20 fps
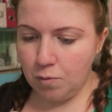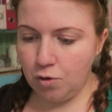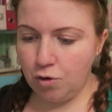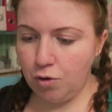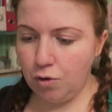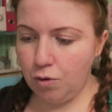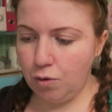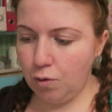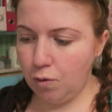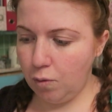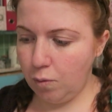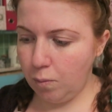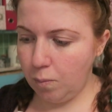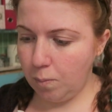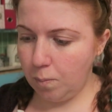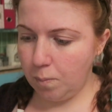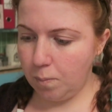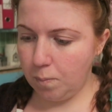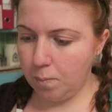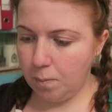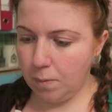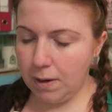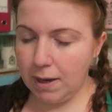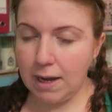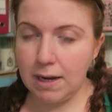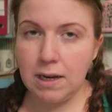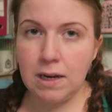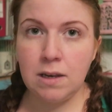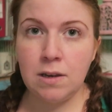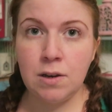to
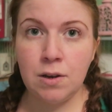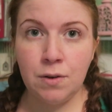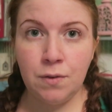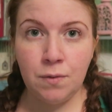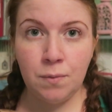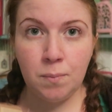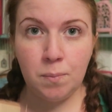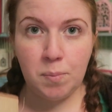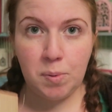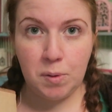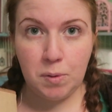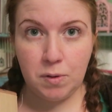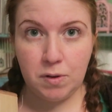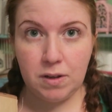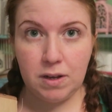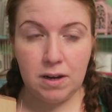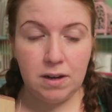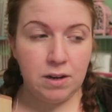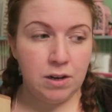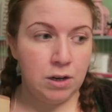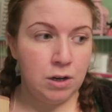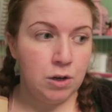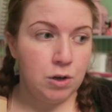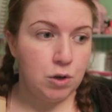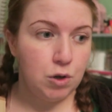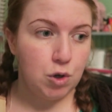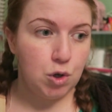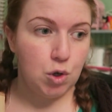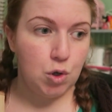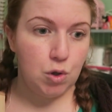get it posted
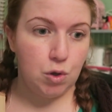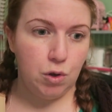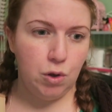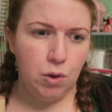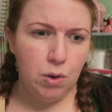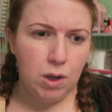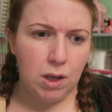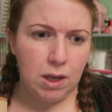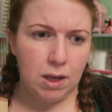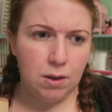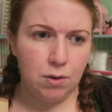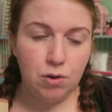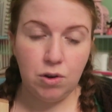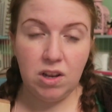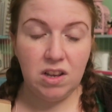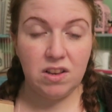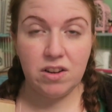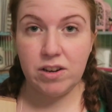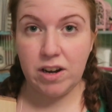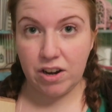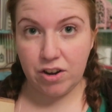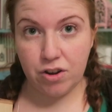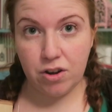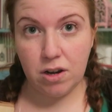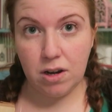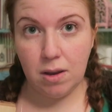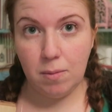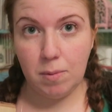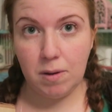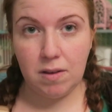to the U K, to
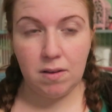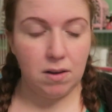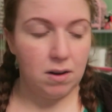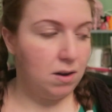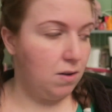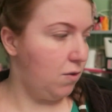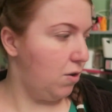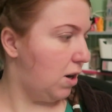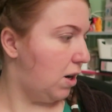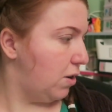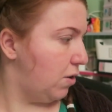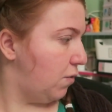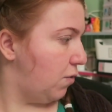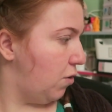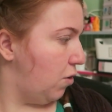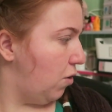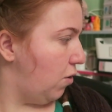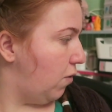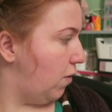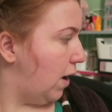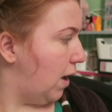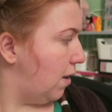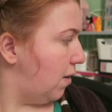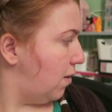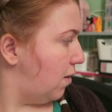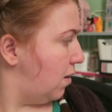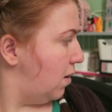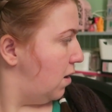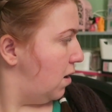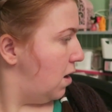internationally, basically, if you're out of the U
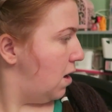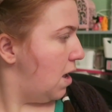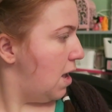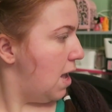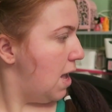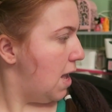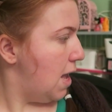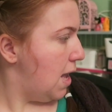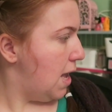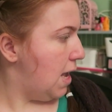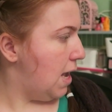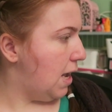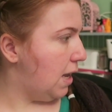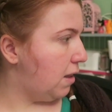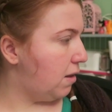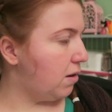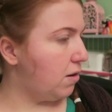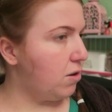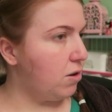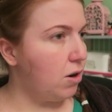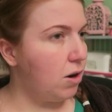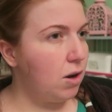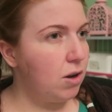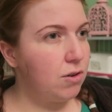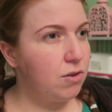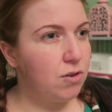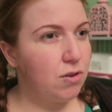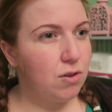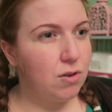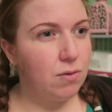S. It
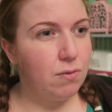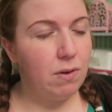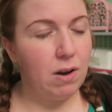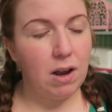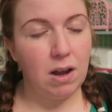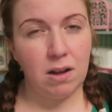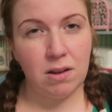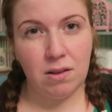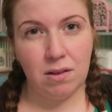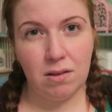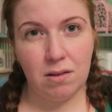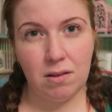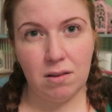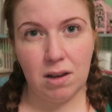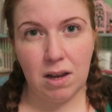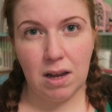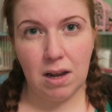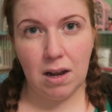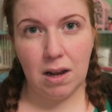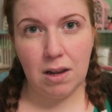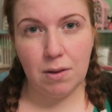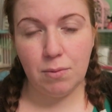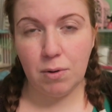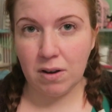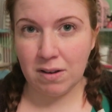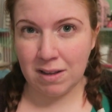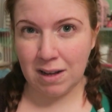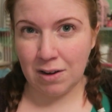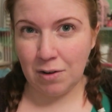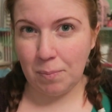costs around, it
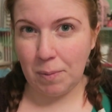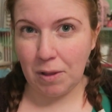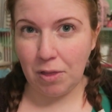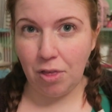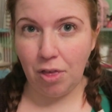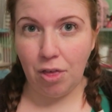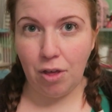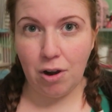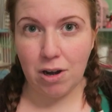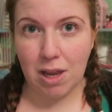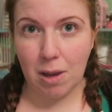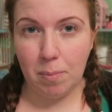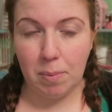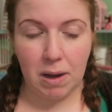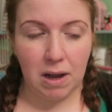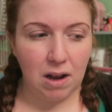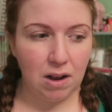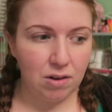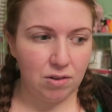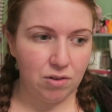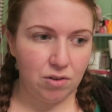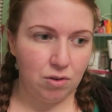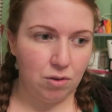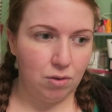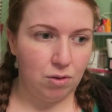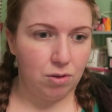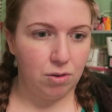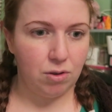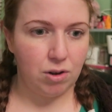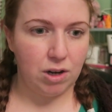works out about thirty pounds
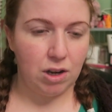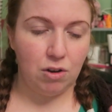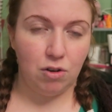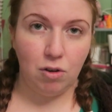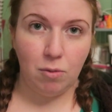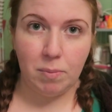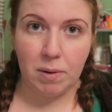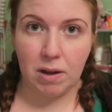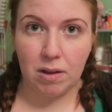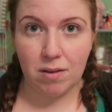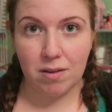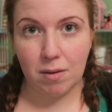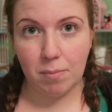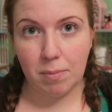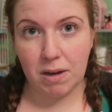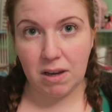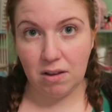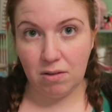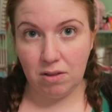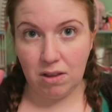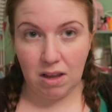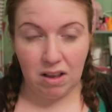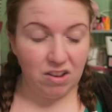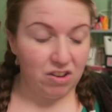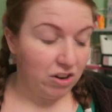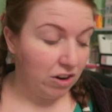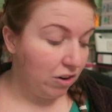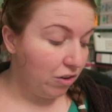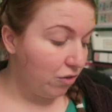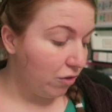to thirty-two pounds, depending on the
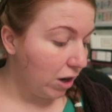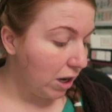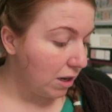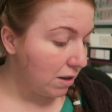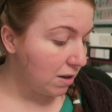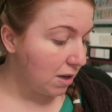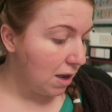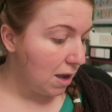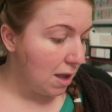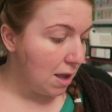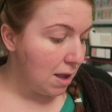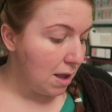exchange rate,